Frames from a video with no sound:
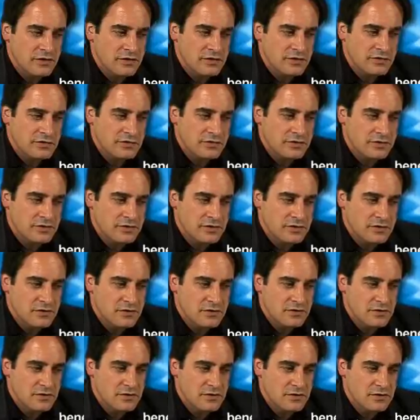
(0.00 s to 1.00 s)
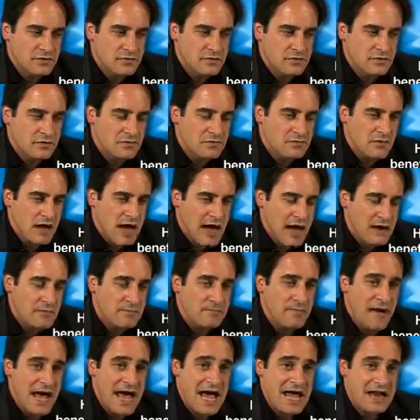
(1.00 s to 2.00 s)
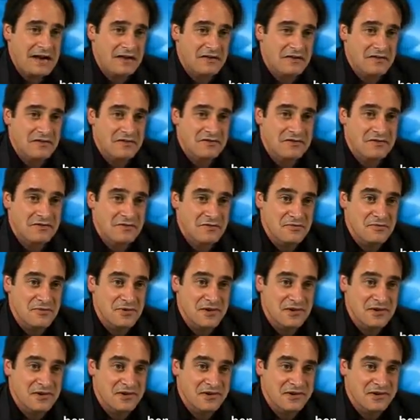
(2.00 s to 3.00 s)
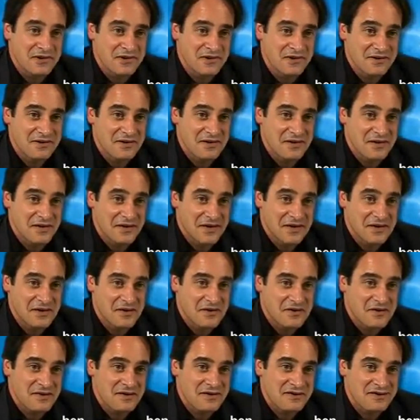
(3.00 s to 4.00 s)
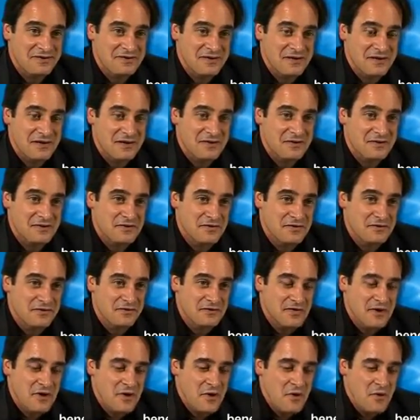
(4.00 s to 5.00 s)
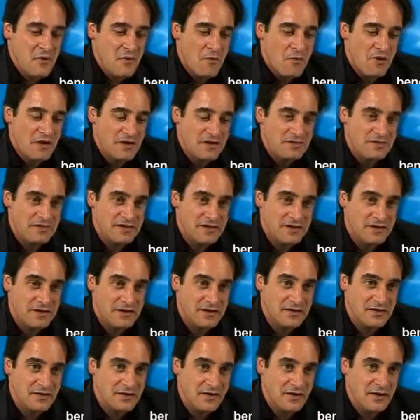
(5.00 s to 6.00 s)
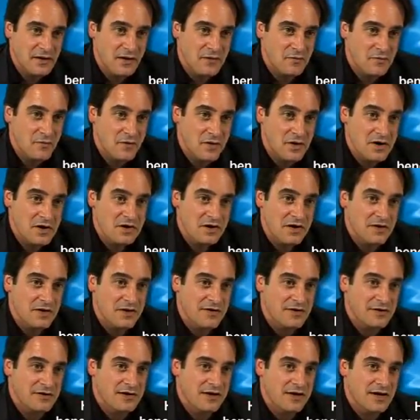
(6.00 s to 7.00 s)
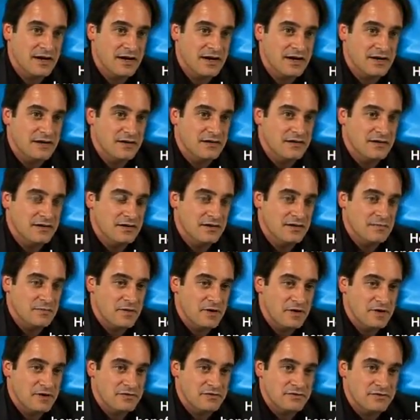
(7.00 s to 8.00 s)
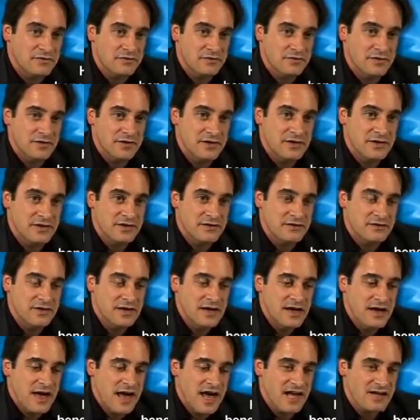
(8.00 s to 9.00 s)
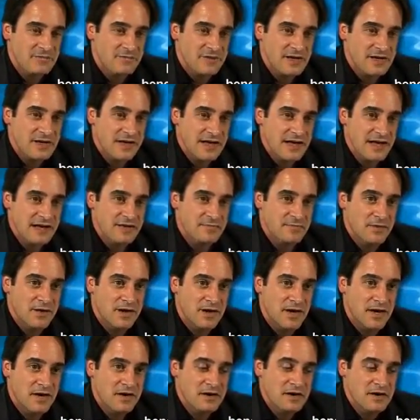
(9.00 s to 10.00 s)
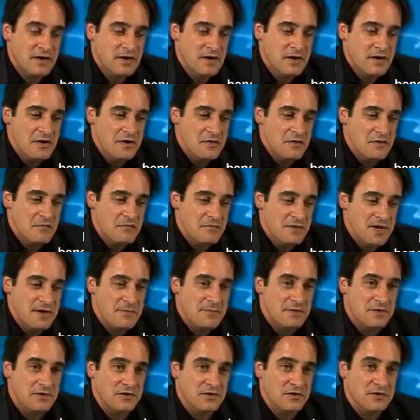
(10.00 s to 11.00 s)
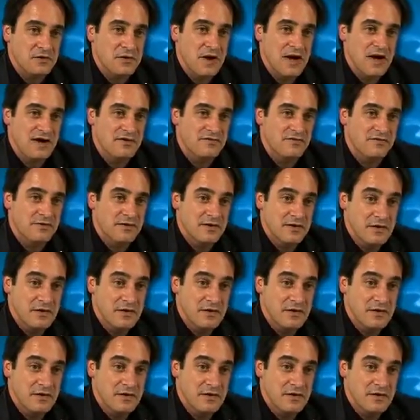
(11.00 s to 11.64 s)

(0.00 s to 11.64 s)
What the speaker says: at how bands work. A lot of what I've seen working online in the past few years has been led by people who have